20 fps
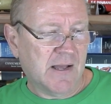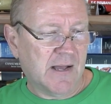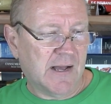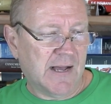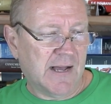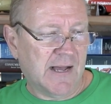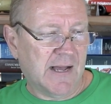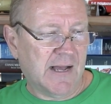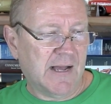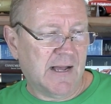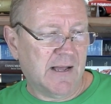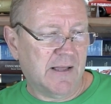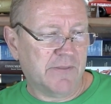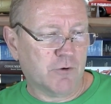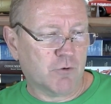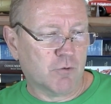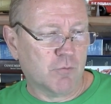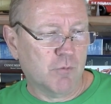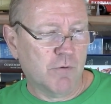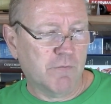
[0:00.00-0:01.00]
Uh,
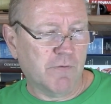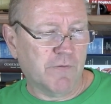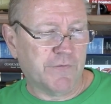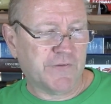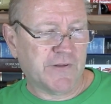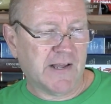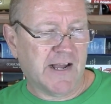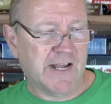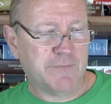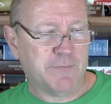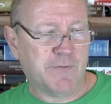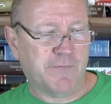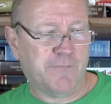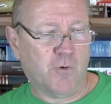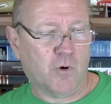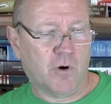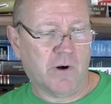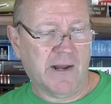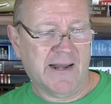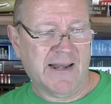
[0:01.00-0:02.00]
the removal of signs
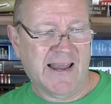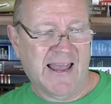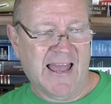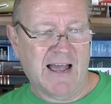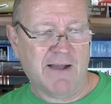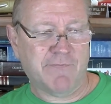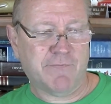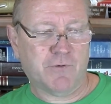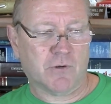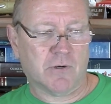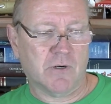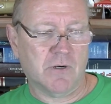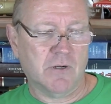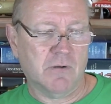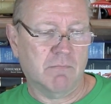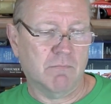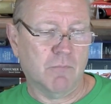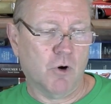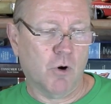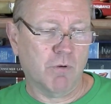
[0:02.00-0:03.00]
before and after
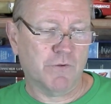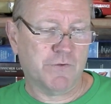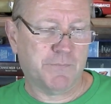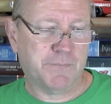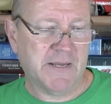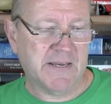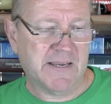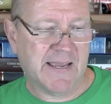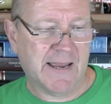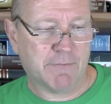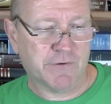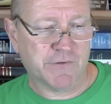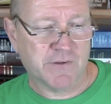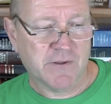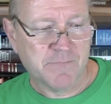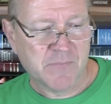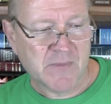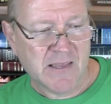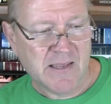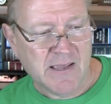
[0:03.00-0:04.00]
mobile speed cameras
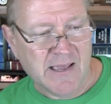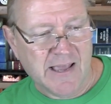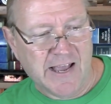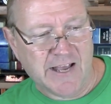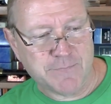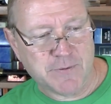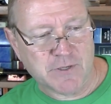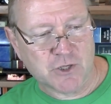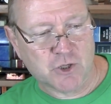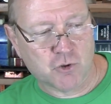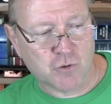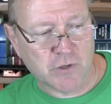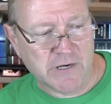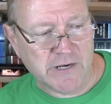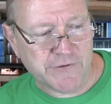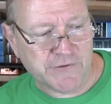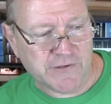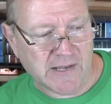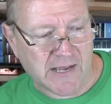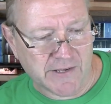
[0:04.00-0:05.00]
has been
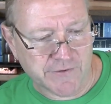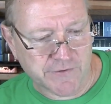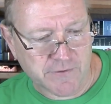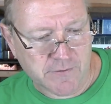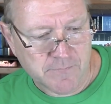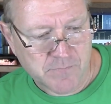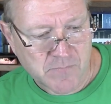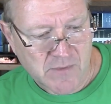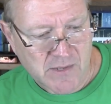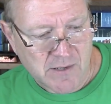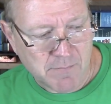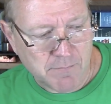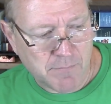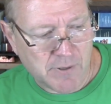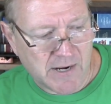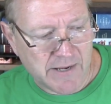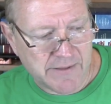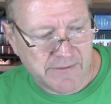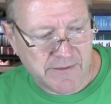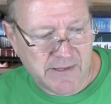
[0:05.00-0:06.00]
criticized
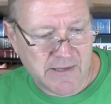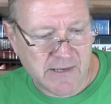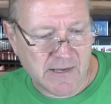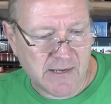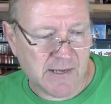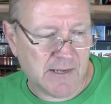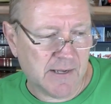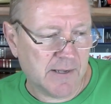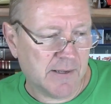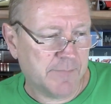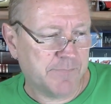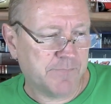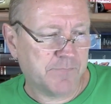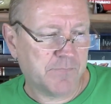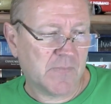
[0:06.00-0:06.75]
by the uh,